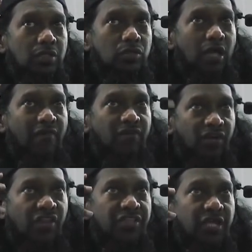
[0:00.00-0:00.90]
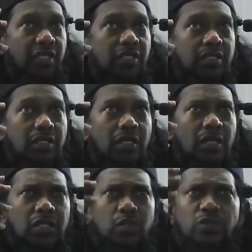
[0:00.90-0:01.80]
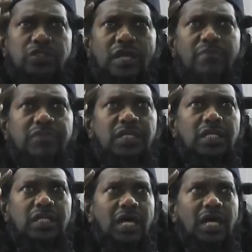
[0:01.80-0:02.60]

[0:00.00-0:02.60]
to have critique towards something